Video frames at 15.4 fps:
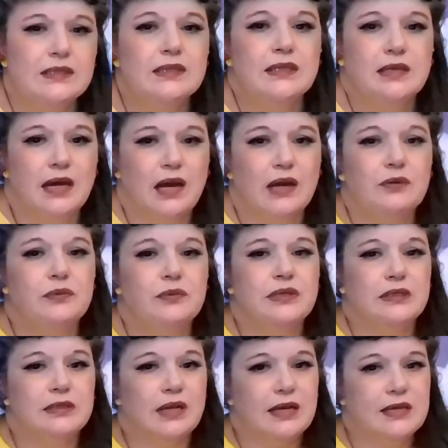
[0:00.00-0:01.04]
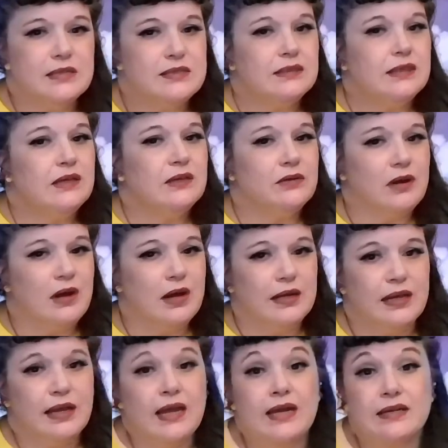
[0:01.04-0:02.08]
I realized later on it
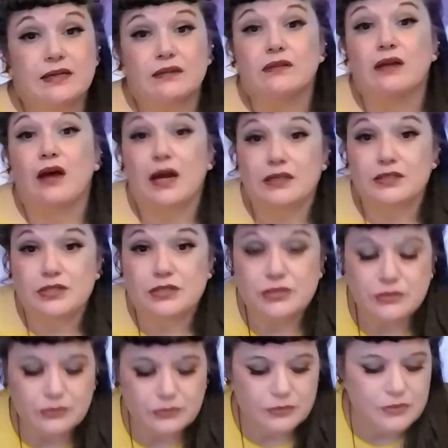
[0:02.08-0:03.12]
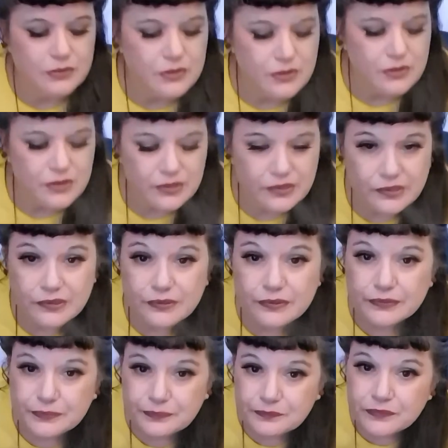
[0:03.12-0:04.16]
had a lot to do
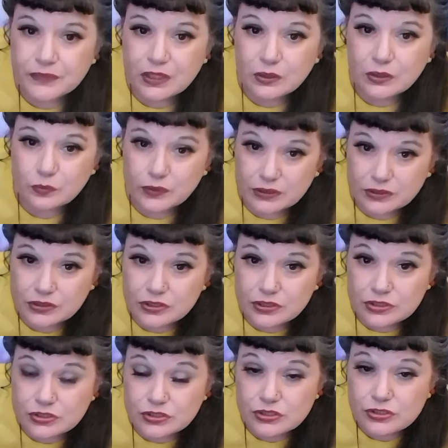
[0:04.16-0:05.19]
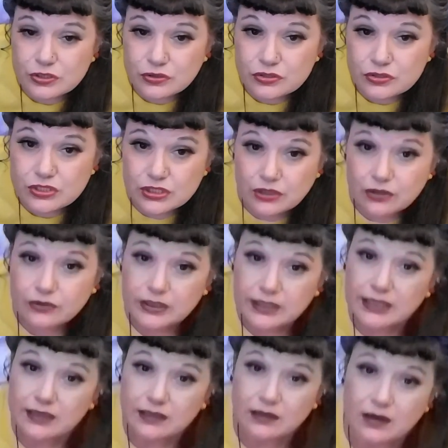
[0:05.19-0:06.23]
with
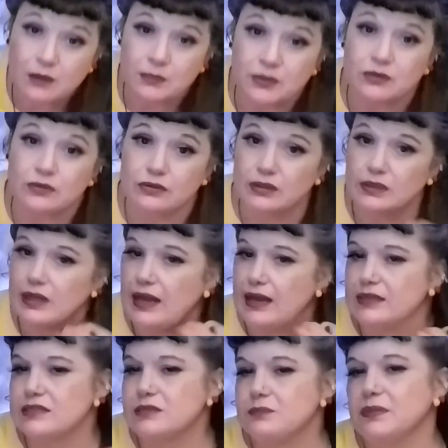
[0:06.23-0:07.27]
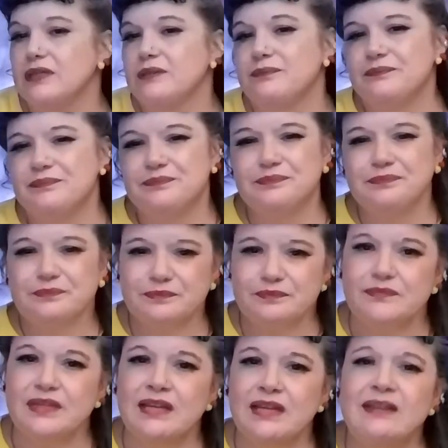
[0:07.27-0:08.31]
socio-economical class, but
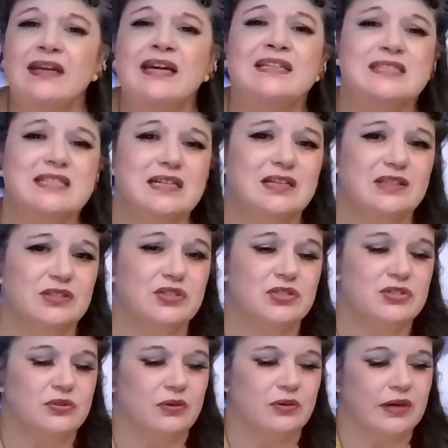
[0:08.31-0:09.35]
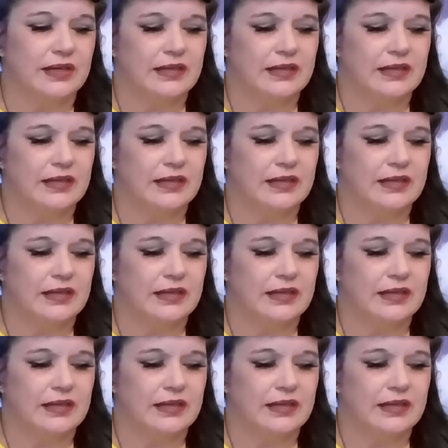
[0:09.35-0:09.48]
that's another story.